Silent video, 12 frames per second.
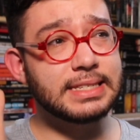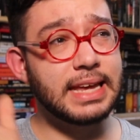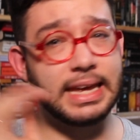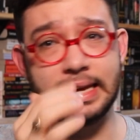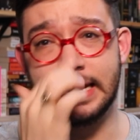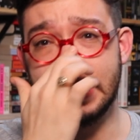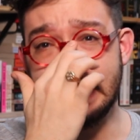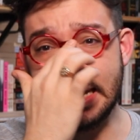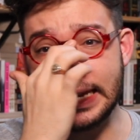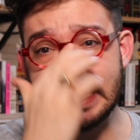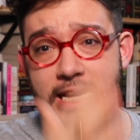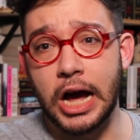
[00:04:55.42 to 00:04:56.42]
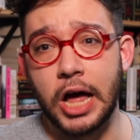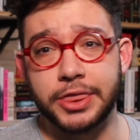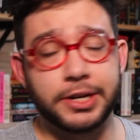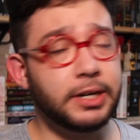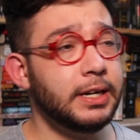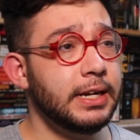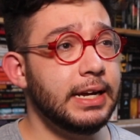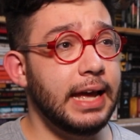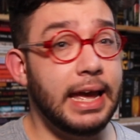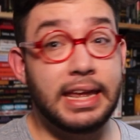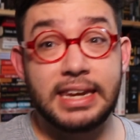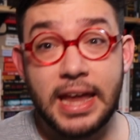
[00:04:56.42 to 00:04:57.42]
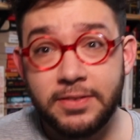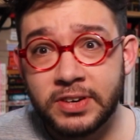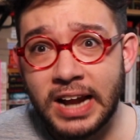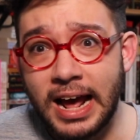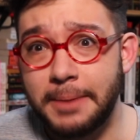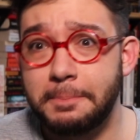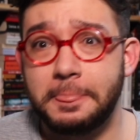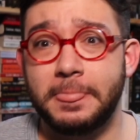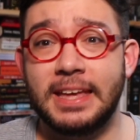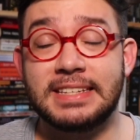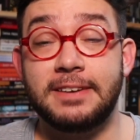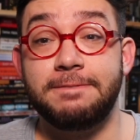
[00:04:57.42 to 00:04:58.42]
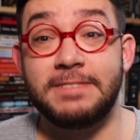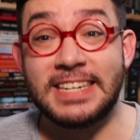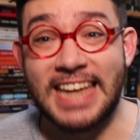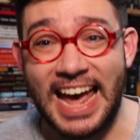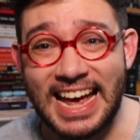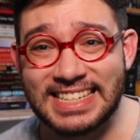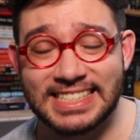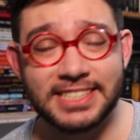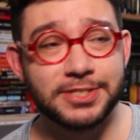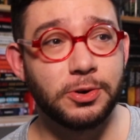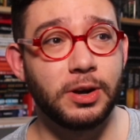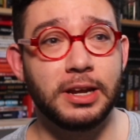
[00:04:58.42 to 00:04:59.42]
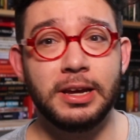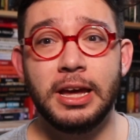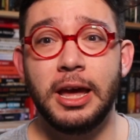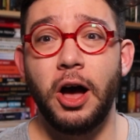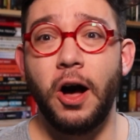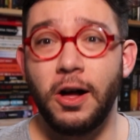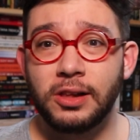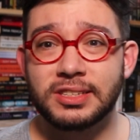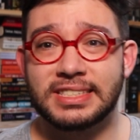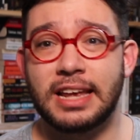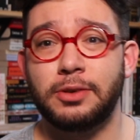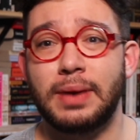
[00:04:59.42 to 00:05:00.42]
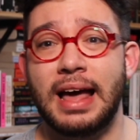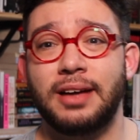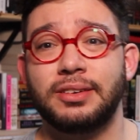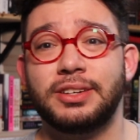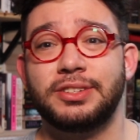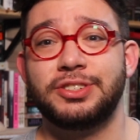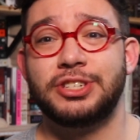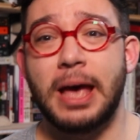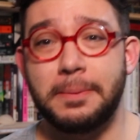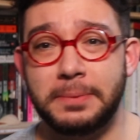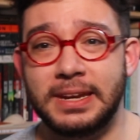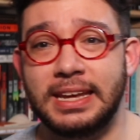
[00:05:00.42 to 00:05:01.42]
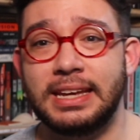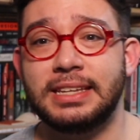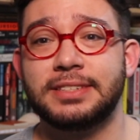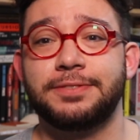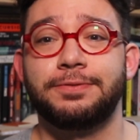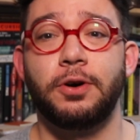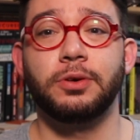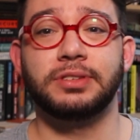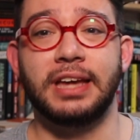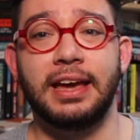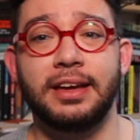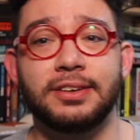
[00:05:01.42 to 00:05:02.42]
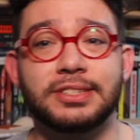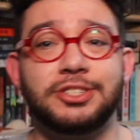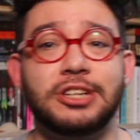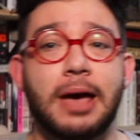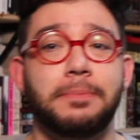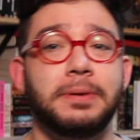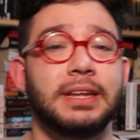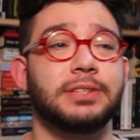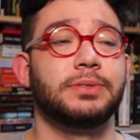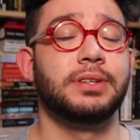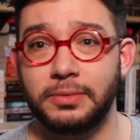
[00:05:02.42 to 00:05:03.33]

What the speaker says: a indie author, and Never Die is a fantastic story, all set around Japanese folk tales and Japanese